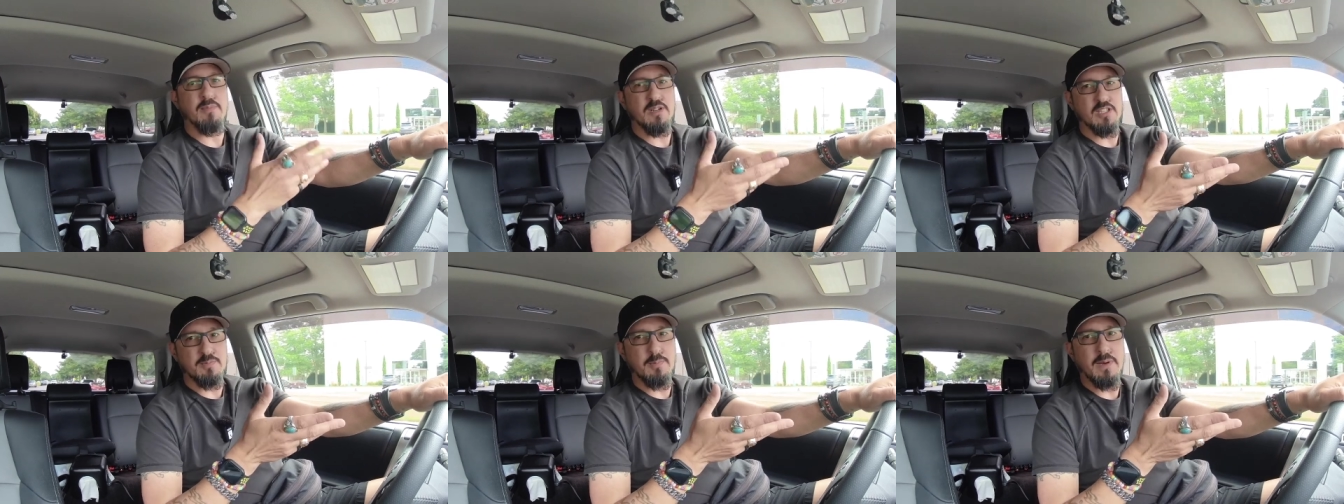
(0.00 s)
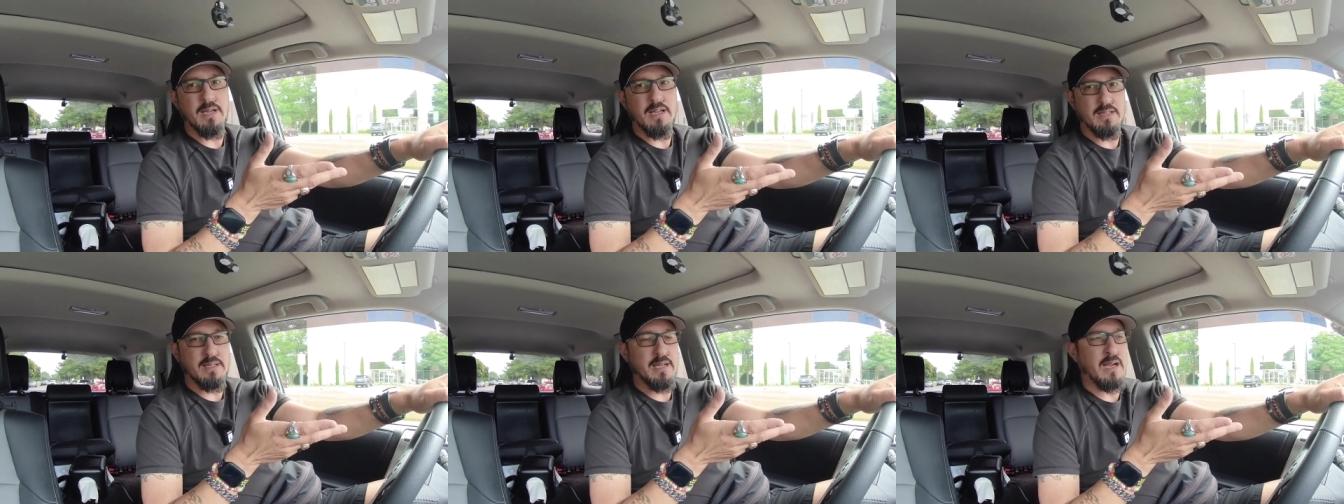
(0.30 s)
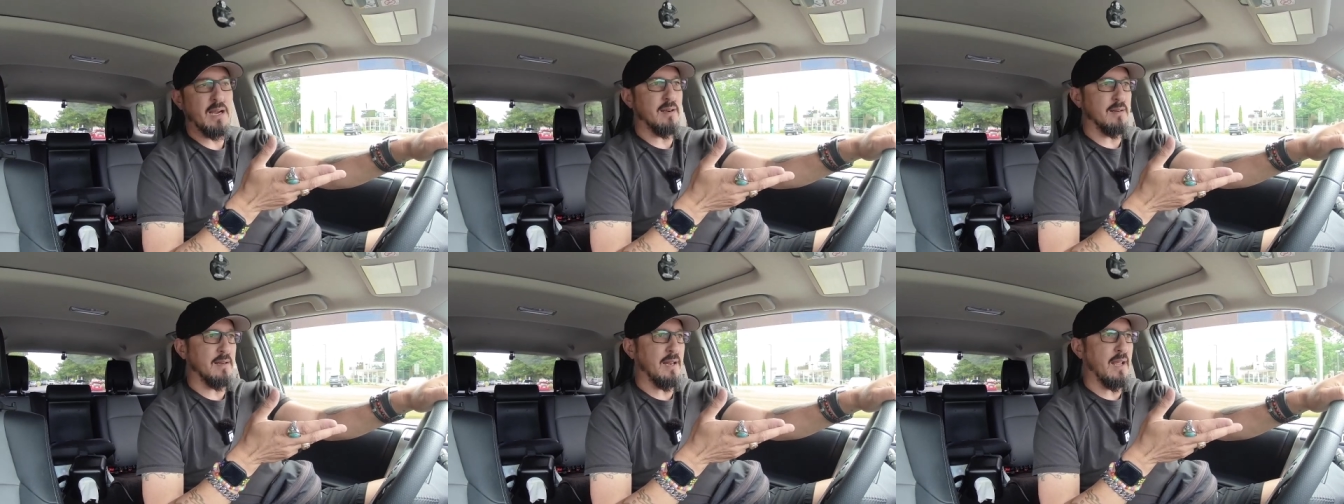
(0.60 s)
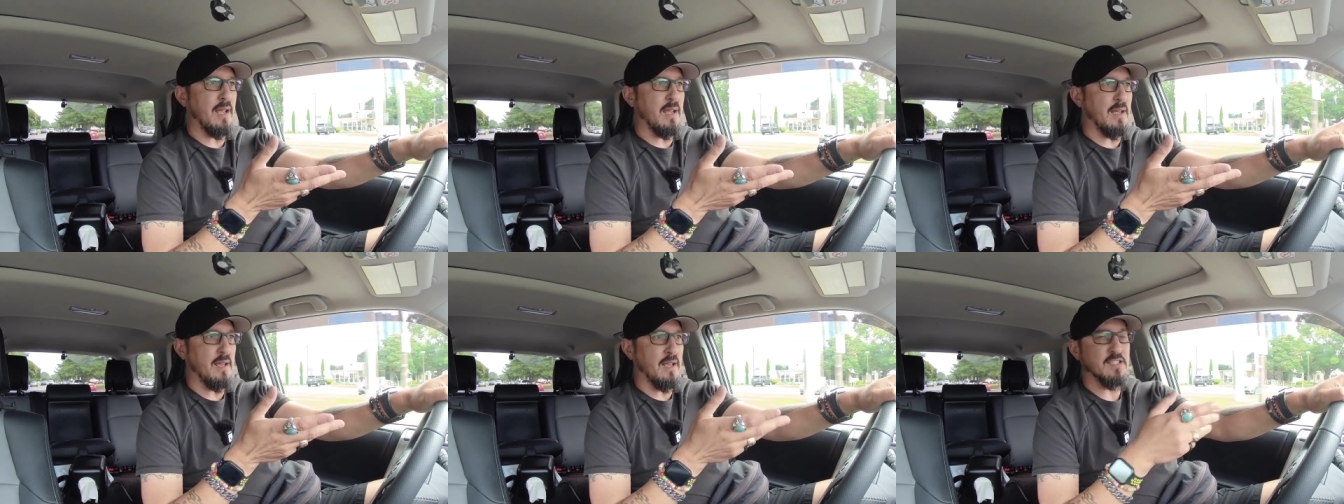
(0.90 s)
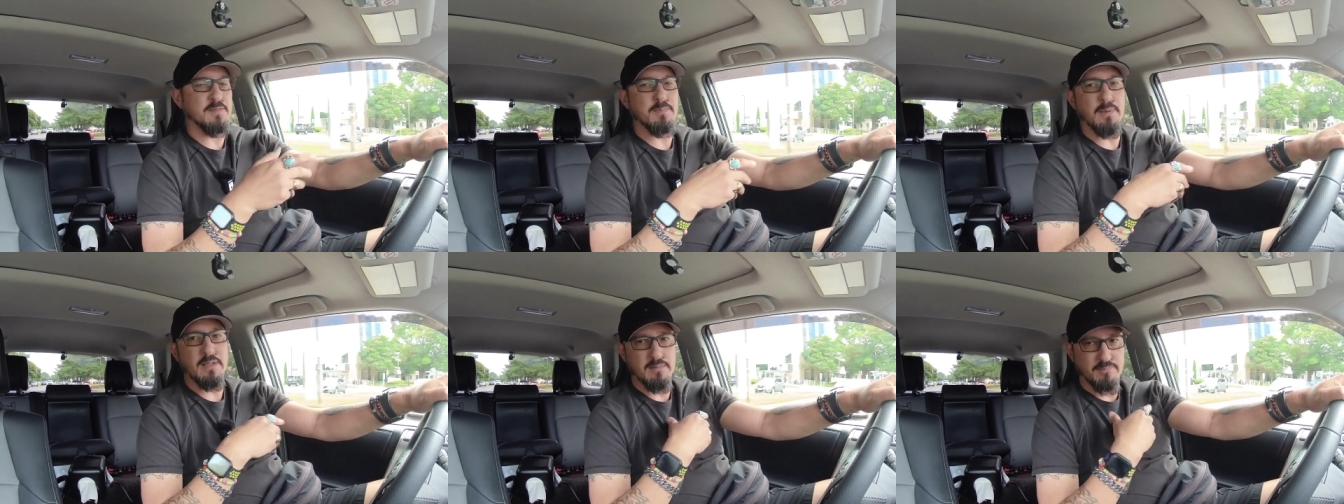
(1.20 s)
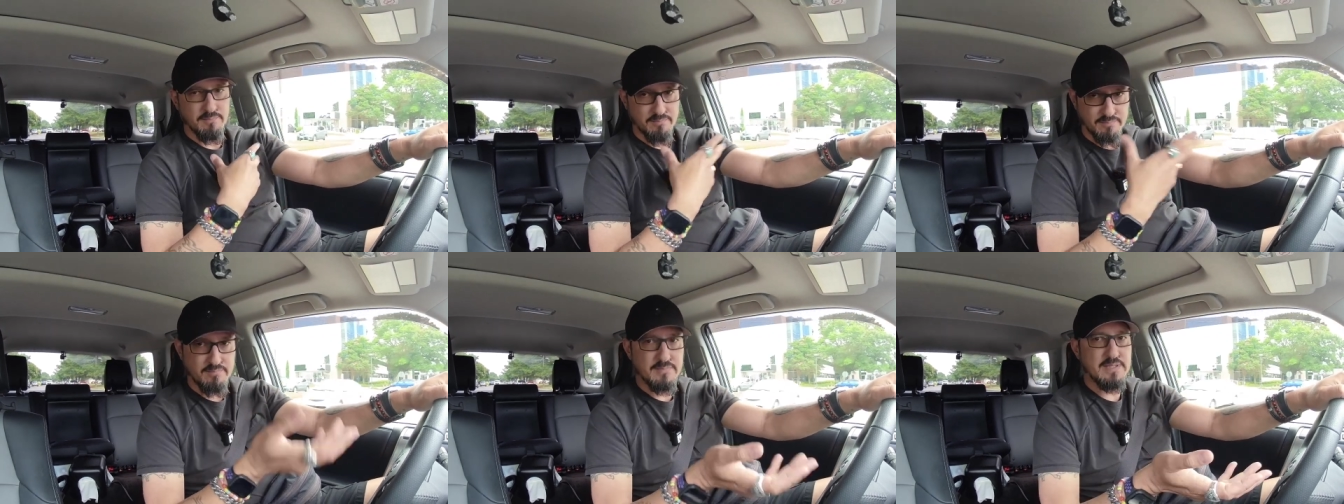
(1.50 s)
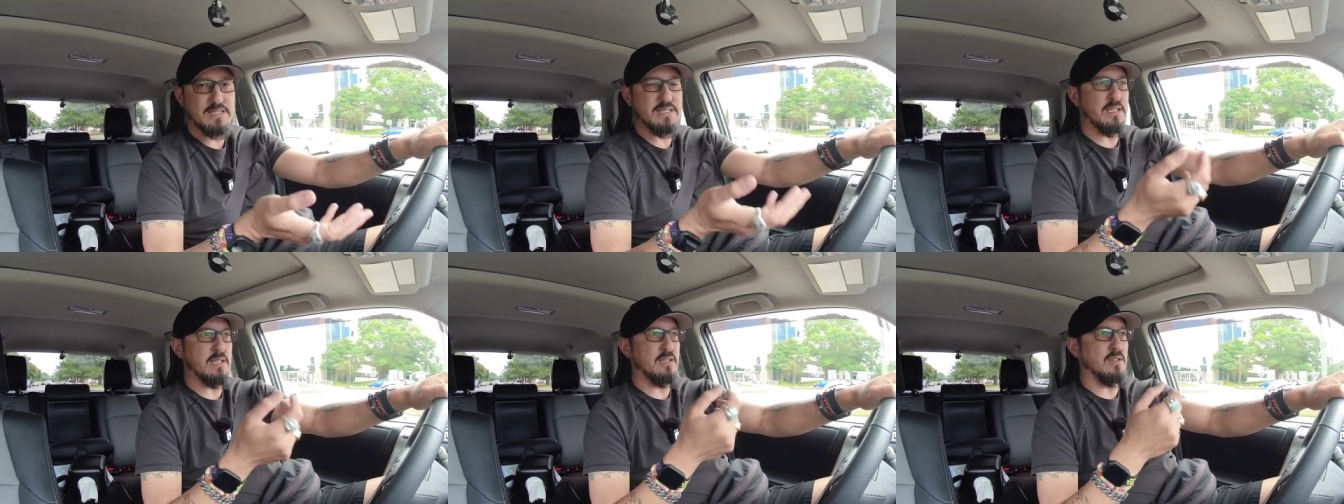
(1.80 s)
much my entire day has been
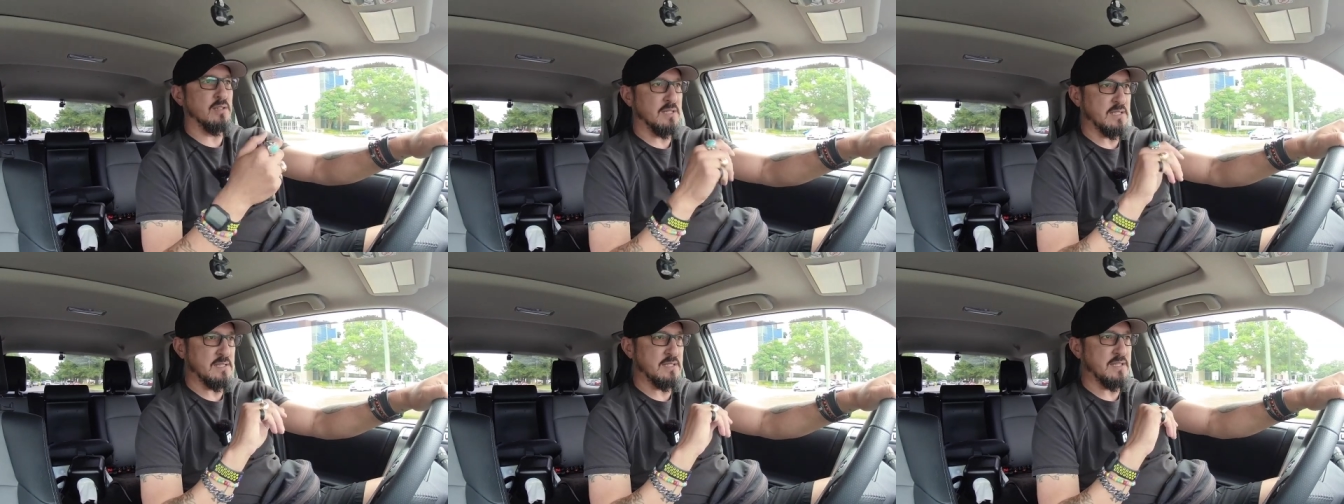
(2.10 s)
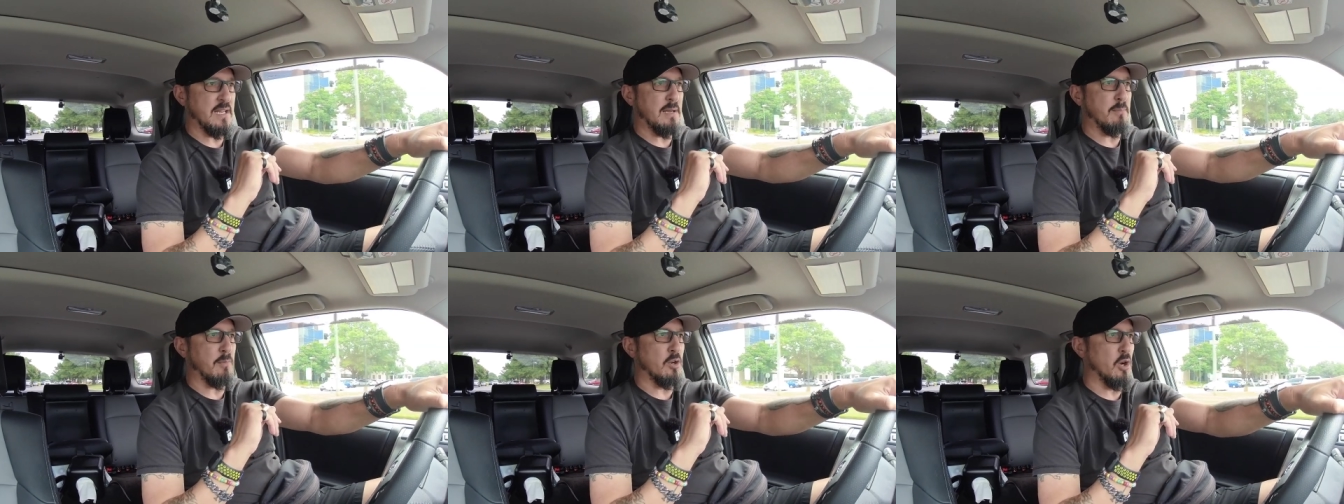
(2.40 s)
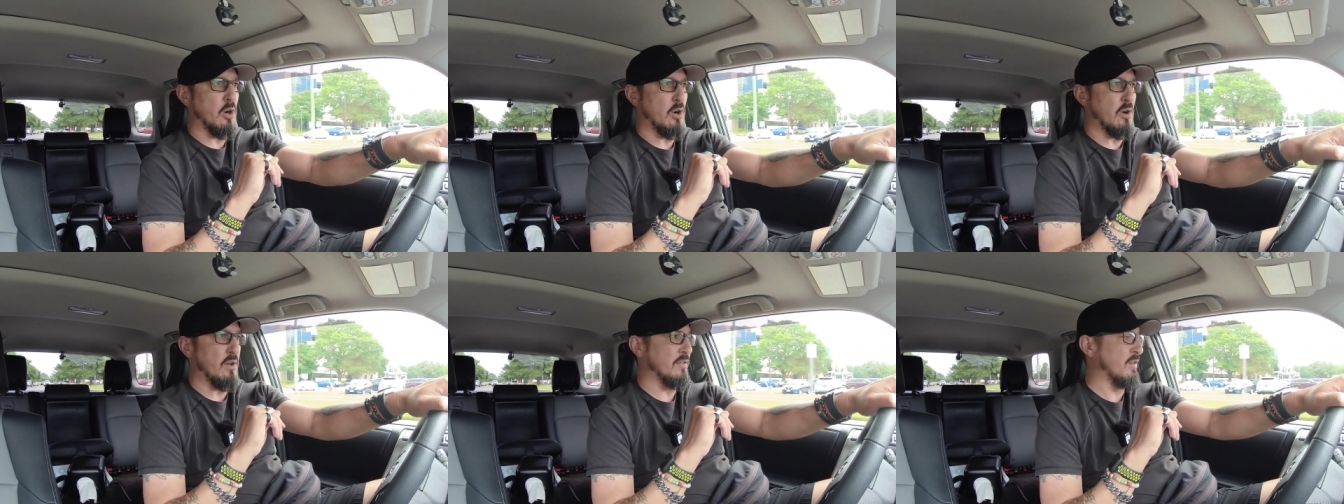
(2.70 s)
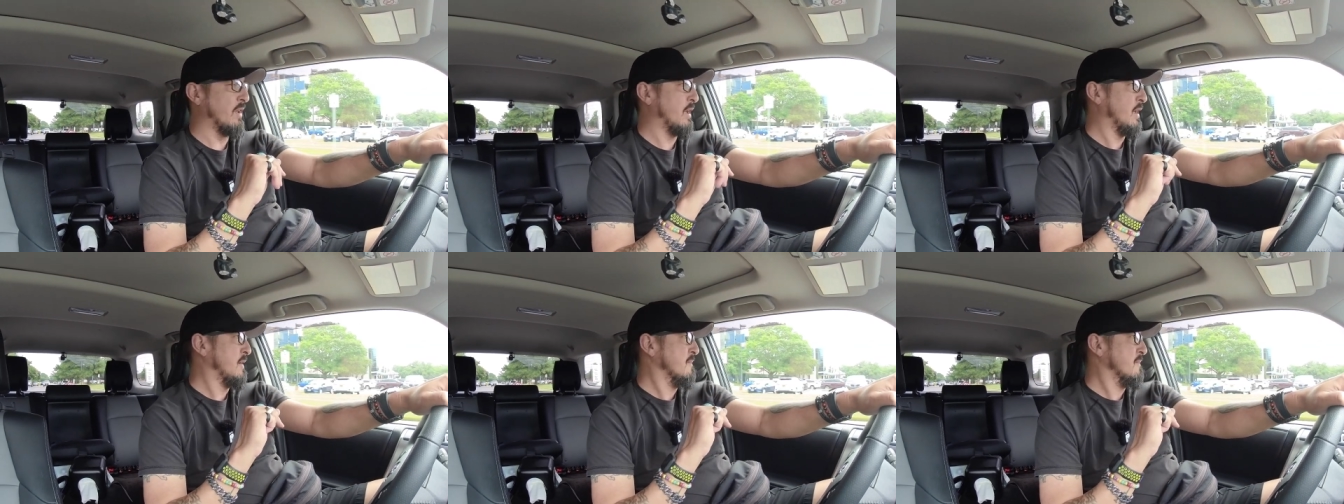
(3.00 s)
sitting on these damn calls.